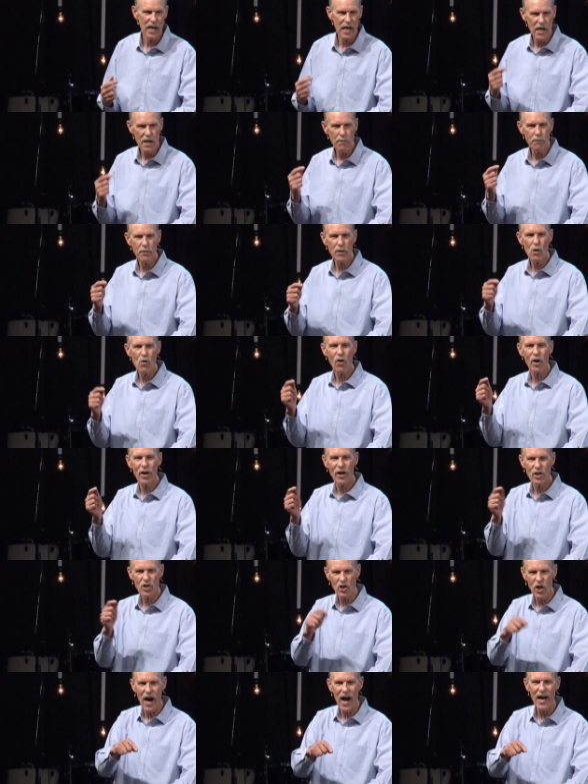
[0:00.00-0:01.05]
if you are
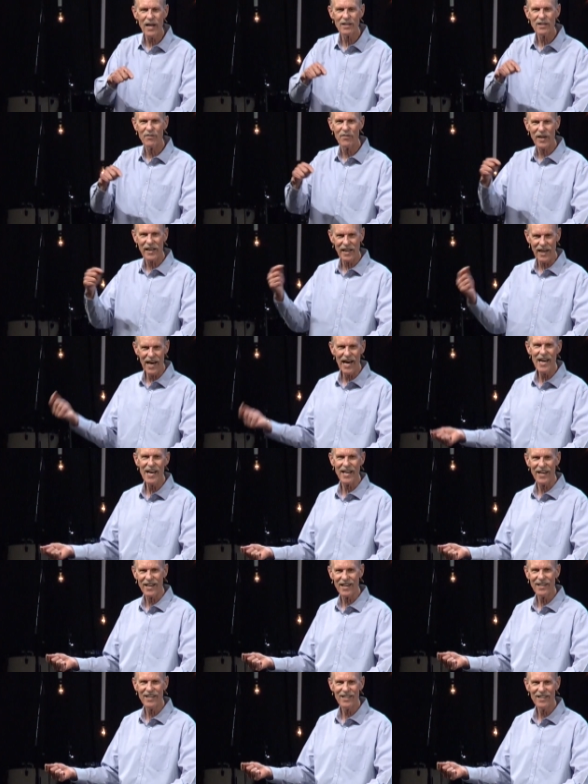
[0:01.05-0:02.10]
a child of a
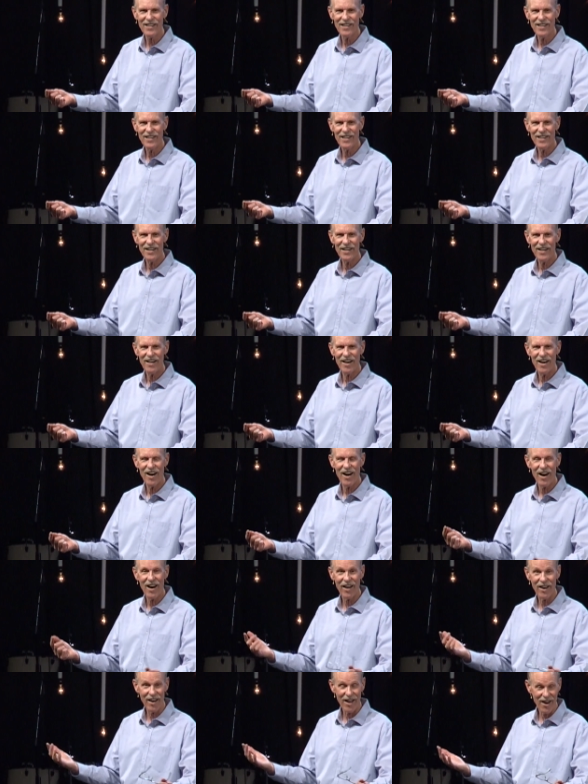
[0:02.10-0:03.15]
king,
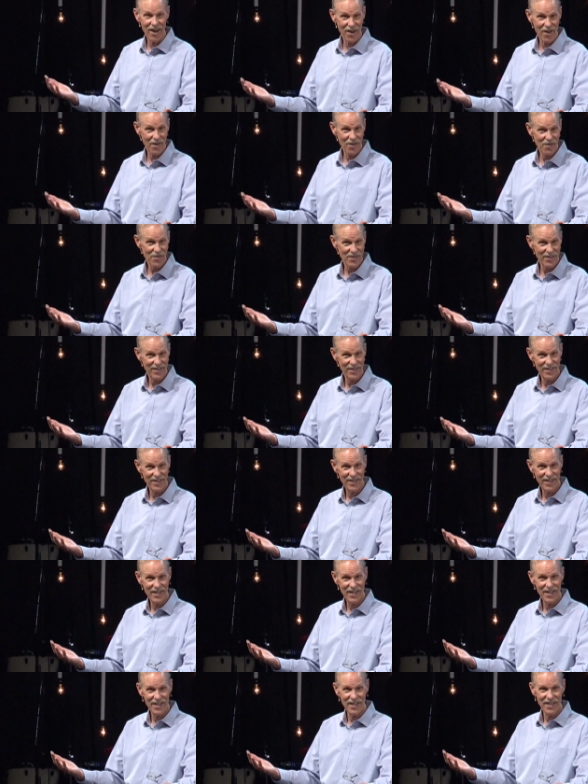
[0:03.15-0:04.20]
hello,
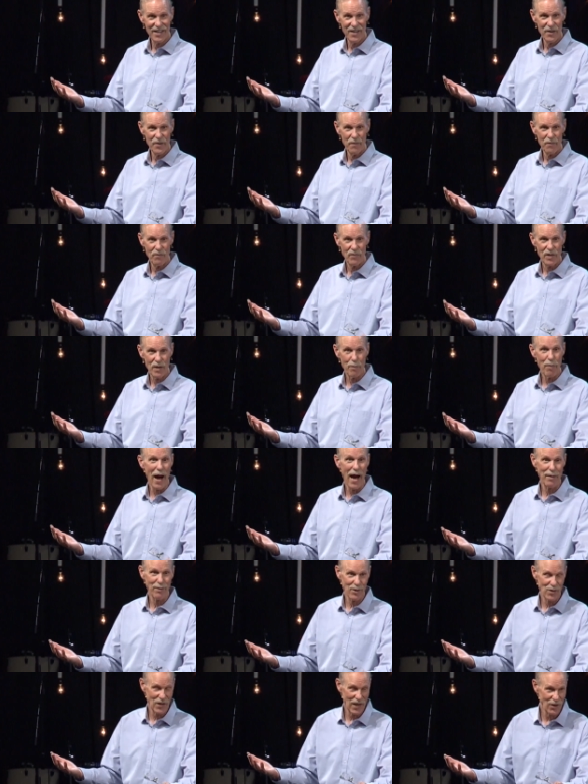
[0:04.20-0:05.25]
the
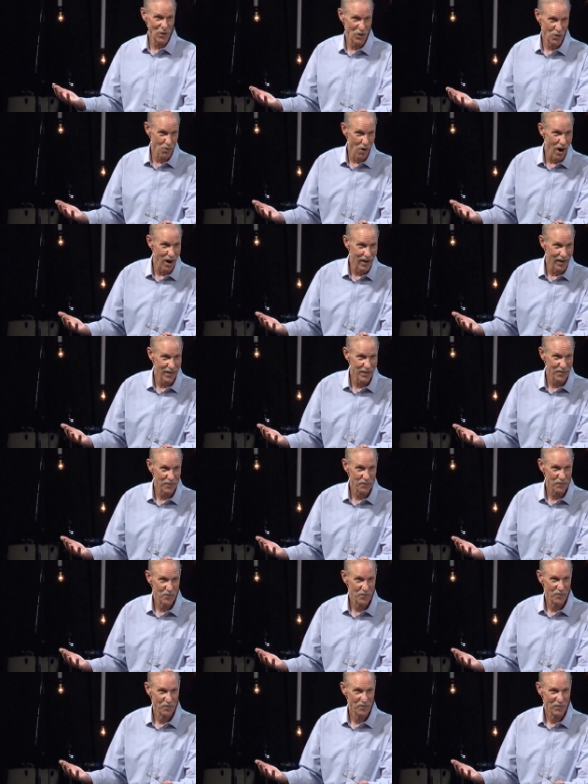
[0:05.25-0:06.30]
Bible says you are.
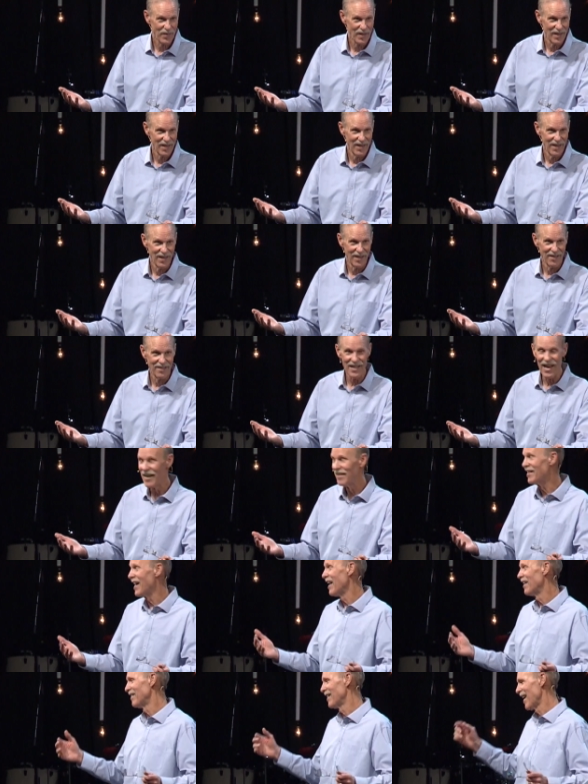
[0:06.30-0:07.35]

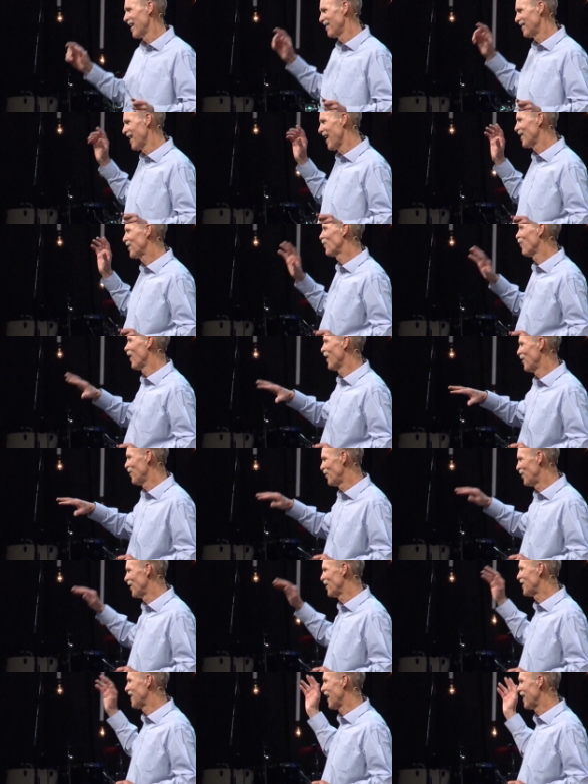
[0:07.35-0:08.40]
That, that, that, that's why you
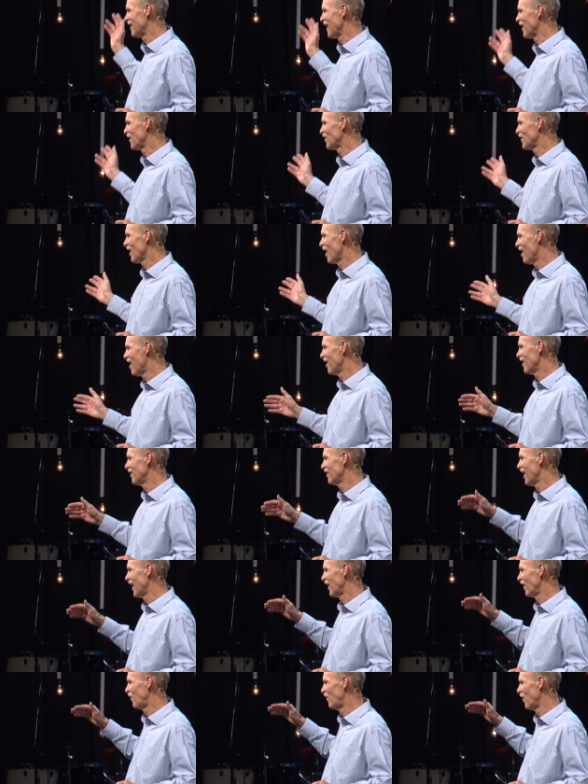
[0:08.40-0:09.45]
just sang that song
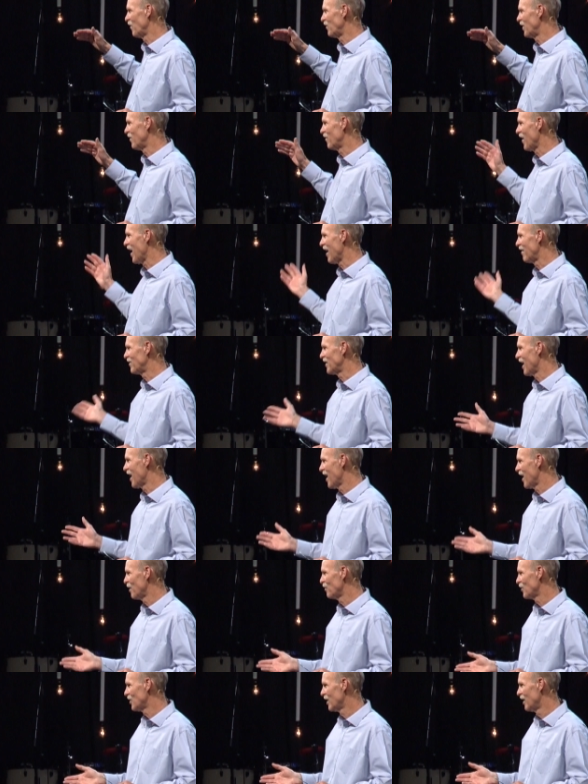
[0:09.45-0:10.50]
like 55
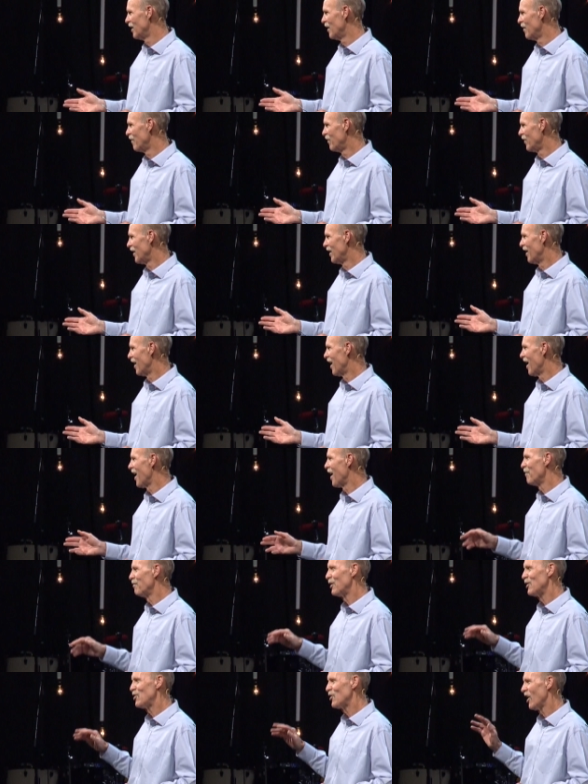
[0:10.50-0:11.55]
times.
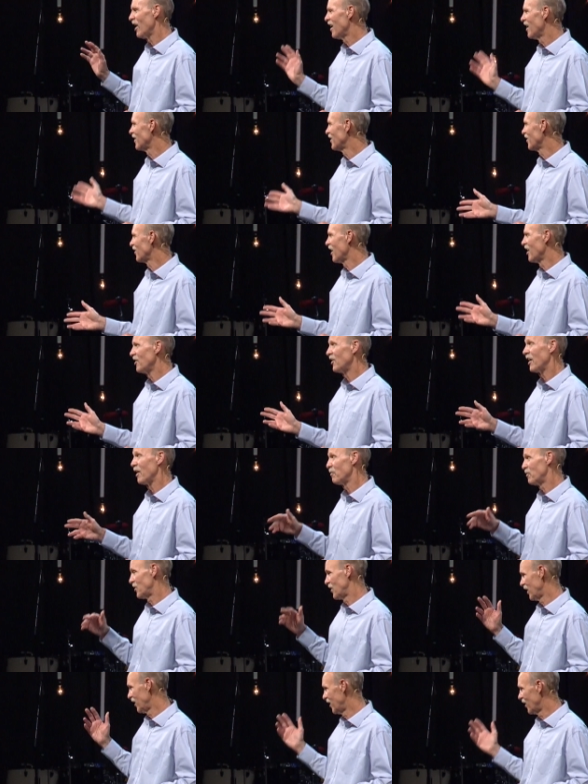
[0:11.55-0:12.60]
I'm a child of God. You
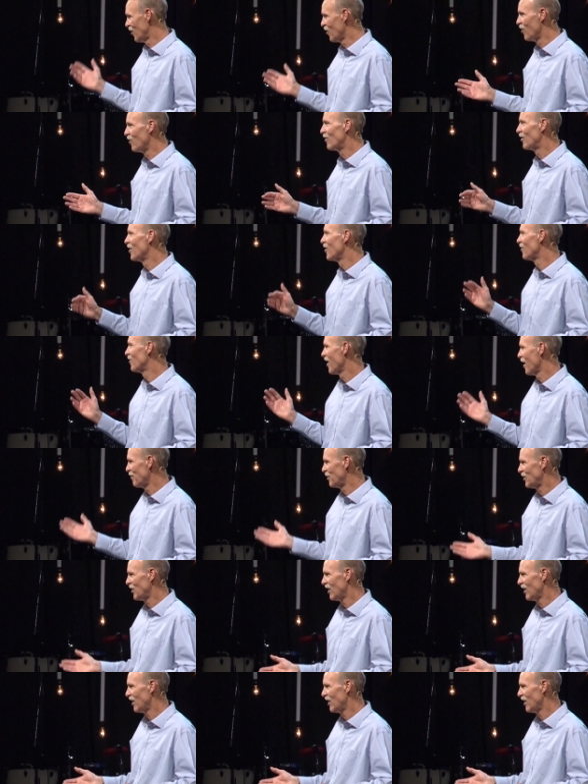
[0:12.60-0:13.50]
kept singing it over and over. I'm a